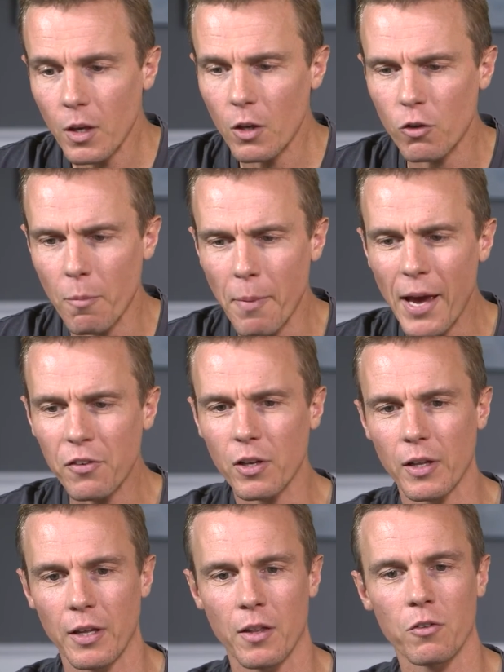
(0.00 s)
So
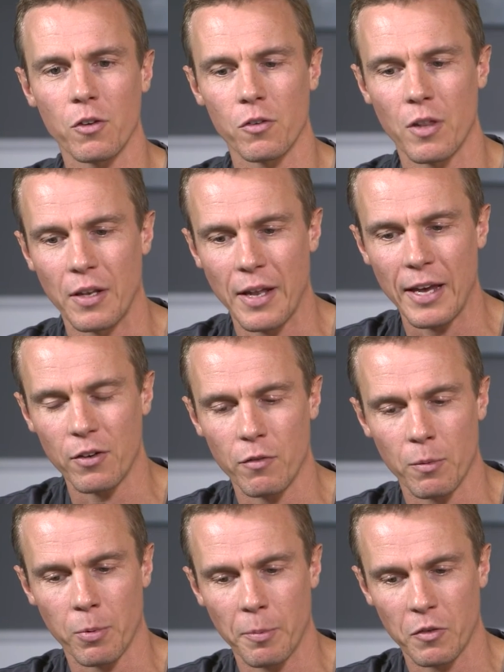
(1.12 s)
basically, this is the native
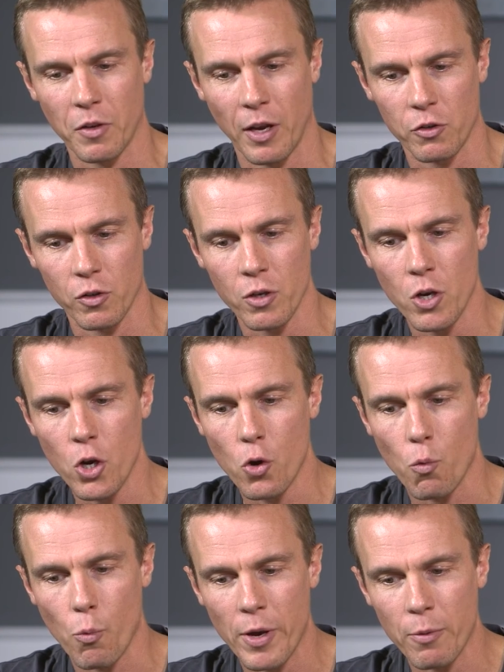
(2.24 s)
implementation.
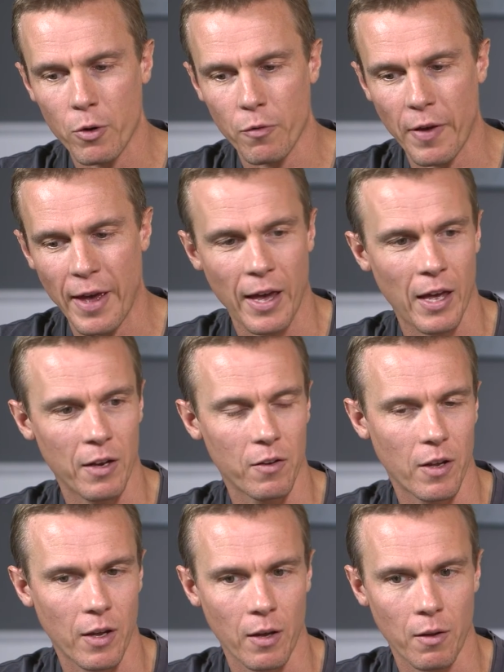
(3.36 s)
We would have
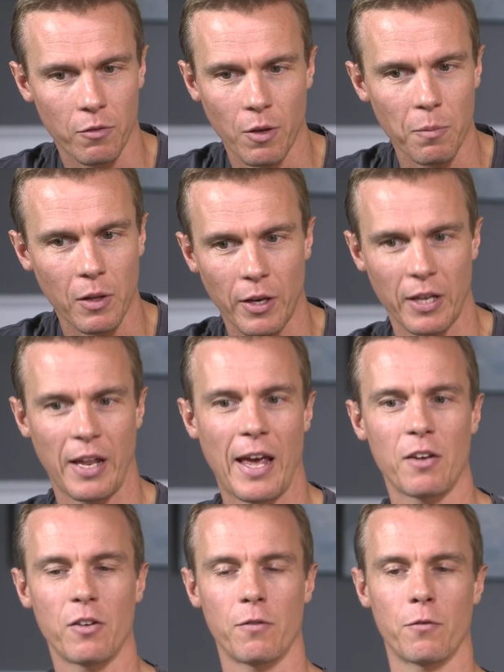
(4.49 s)
had something like an
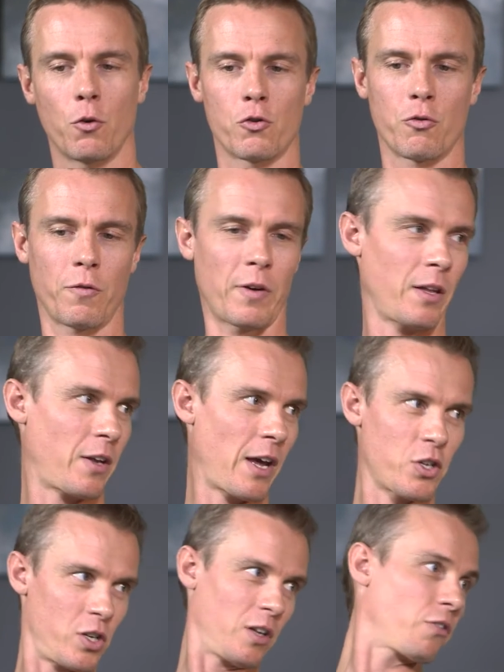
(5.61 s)
anti-forgery
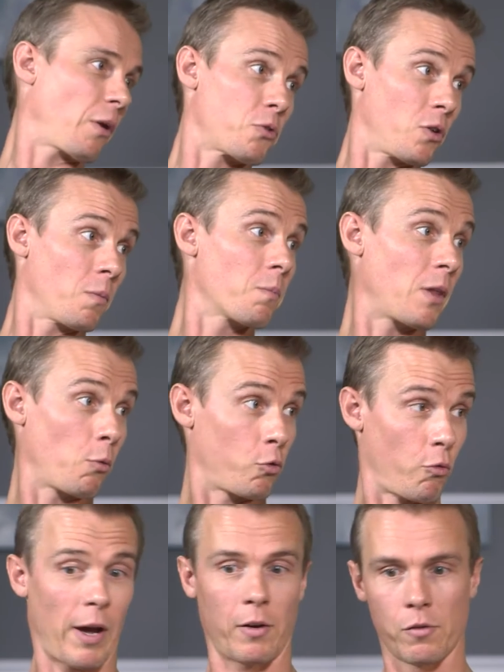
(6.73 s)
validation exception that was
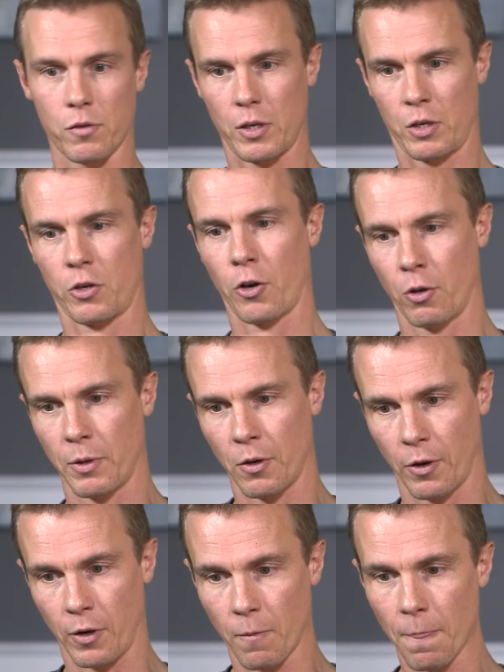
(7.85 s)
raised in code
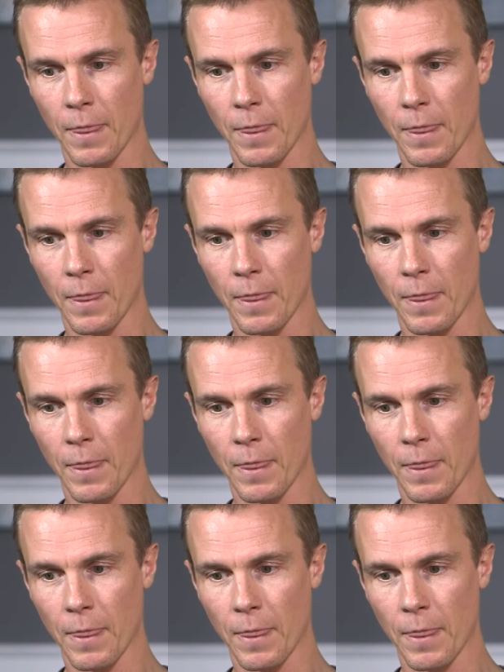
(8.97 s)
behind.